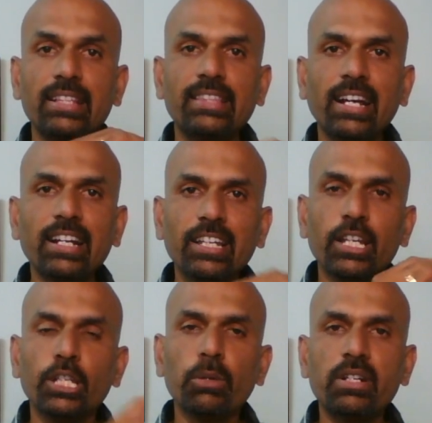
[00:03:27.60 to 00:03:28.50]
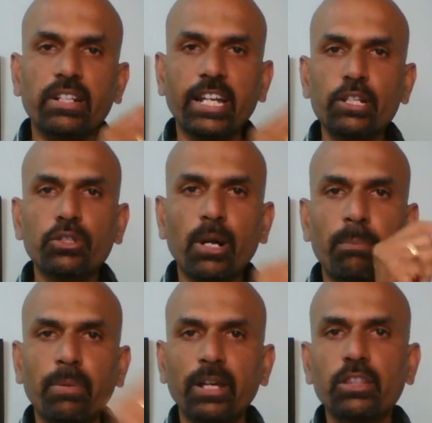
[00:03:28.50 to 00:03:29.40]
Then you will try to
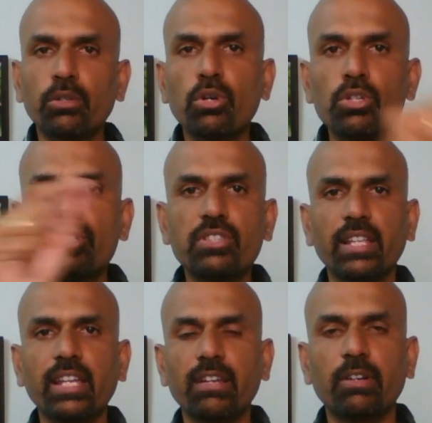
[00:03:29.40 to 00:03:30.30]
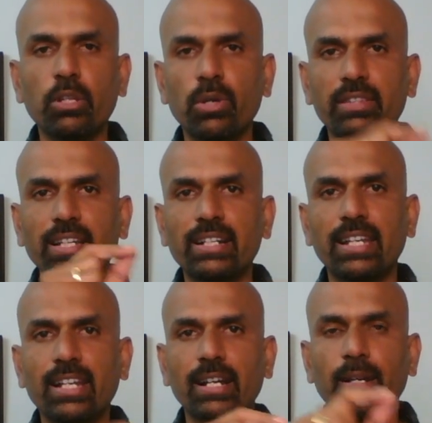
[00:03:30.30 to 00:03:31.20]
apply those
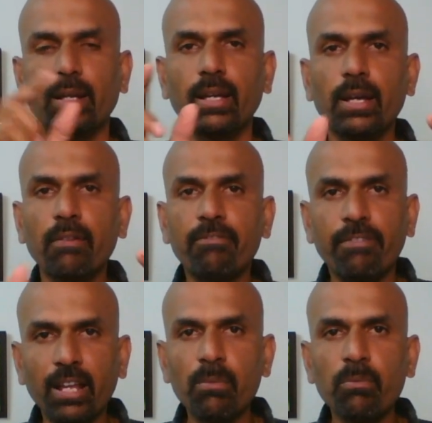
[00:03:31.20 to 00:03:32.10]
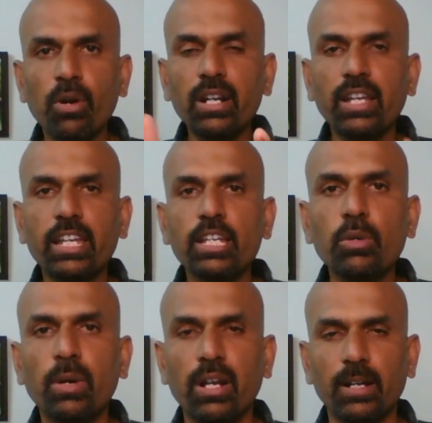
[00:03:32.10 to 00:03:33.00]
theoretical framework in
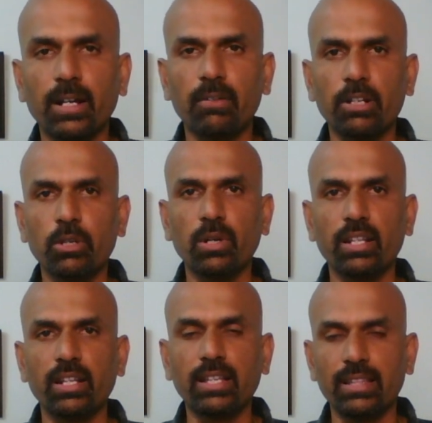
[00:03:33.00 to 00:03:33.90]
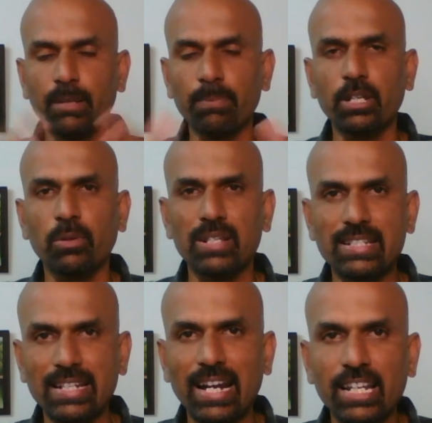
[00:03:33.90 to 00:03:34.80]
your that particular
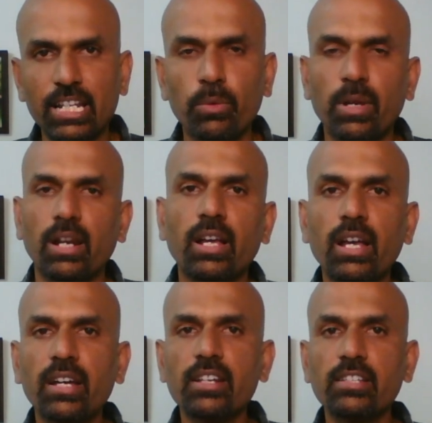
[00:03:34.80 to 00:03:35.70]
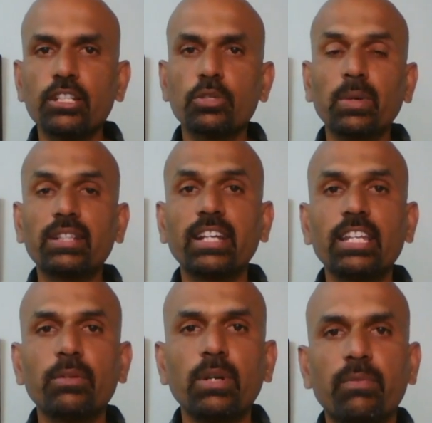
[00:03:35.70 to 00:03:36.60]
stand in your research work. Then
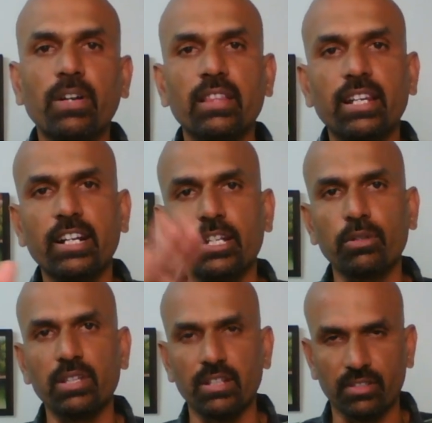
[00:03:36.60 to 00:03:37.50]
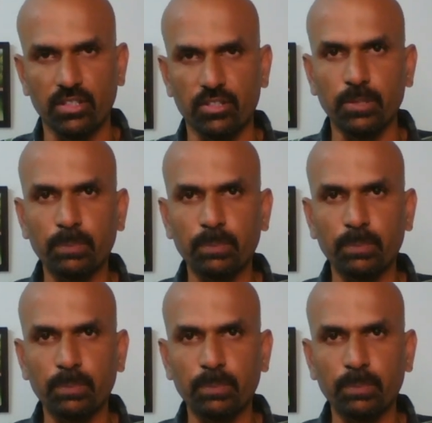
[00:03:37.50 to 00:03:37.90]
you will further continue the research.